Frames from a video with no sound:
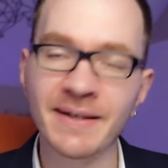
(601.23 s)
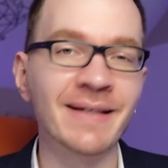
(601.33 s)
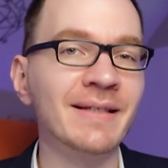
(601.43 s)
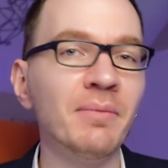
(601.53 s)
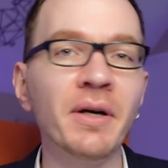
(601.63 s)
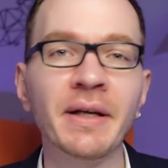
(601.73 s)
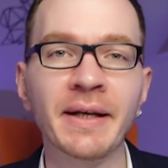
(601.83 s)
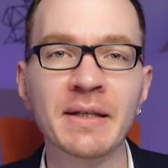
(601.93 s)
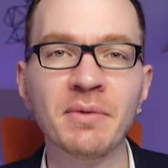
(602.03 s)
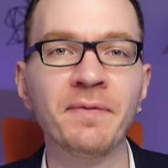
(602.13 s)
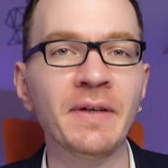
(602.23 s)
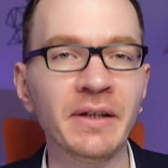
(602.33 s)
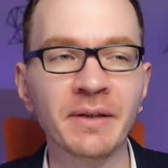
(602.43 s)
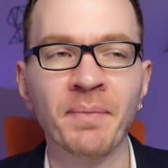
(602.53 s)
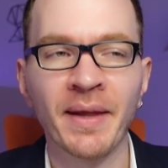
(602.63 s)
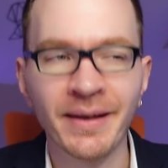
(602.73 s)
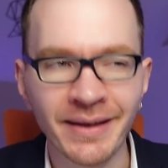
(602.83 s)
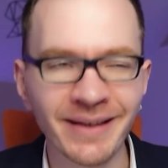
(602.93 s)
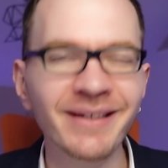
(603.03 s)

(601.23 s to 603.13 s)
as the market has been feeling a